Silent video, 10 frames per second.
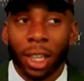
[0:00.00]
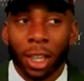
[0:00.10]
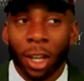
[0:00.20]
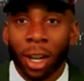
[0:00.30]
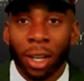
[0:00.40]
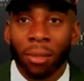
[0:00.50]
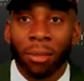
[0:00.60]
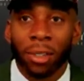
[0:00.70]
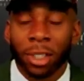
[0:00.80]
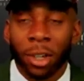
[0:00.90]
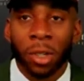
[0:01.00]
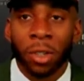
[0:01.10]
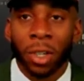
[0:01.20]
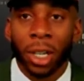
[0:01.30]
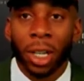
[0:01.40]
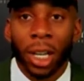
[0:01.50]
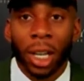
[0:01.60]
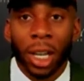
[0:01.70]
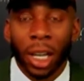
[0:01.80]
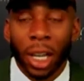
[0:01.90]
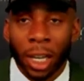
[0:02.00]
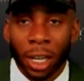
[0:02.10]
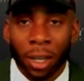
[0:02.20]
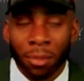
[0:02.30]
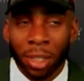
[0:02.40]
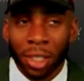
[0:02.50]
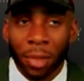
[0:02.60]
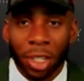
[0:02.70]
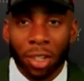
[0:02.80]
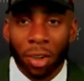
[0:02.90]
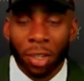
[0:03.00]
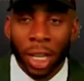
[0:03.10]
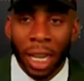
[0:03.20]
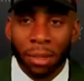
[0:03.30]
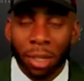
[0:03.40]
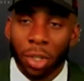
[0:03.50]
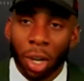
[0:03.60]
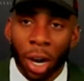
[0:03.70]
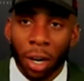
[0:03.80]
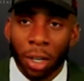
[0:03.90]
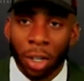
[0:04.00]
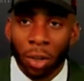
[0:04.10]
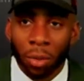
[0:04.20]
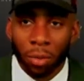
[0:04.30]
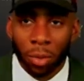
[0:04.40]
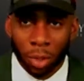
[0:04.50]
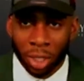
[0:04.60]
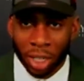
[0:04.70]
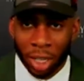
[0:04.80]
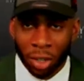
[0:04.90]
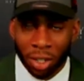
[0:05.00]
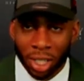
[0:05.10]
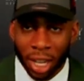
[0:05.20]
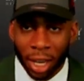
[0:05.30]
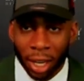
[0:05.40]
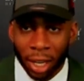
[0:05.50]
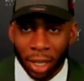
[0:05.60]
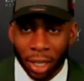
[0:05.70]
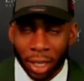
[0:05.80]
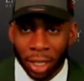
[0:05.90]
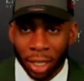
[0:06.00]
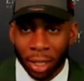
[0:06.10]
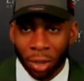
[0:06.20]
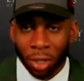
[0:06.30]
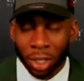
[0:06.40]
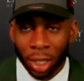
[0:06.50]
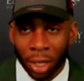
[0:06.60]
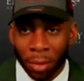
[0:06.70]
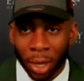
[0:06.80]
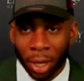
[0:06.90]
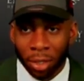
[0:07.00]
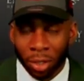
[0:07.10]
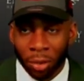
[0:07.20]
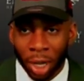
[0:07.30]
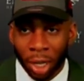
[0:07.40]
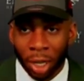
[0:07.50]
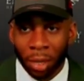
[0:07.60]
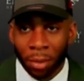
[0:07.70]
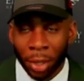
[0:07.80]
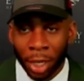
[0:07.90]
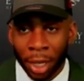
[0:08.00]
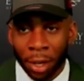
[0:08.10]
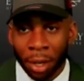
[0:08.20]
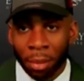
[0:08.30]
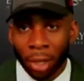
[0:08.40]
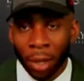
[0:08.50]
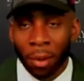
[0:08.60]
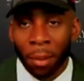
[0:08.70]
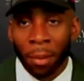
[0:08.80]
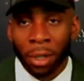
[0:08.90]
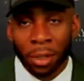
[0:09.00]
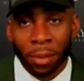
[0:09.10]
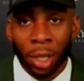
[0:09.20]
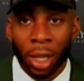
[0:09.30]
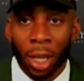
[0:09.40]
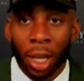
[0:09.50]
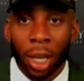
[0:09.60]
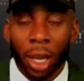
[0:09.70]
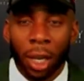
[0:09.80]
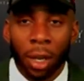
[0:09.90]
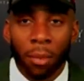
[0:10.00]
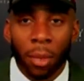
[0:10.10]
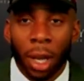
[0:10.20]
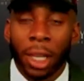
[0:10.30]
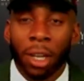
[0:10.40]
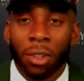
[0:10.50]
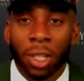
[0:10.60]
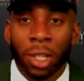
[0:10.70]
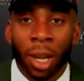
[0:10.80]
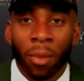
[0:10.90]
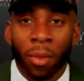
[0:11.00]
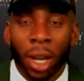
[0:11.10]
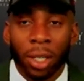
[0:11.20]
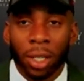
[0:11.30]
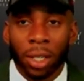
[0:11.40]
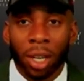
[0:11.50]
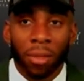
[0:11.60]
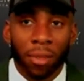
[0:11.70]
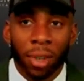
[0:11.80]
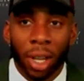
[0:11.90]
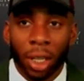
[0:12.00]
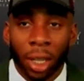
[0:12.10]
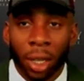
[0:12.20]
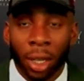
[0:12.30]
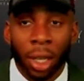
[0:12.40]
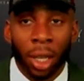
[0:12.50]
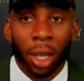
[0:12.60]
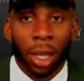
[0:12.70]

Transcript: thought of surgery, and um, just missing those games. It was hard, you know, sitting on the sideline and uh, or sitting in the box, you know, when I couldn't be down there playing with my brothers. But um, I think it was a time where I could just self-reflect and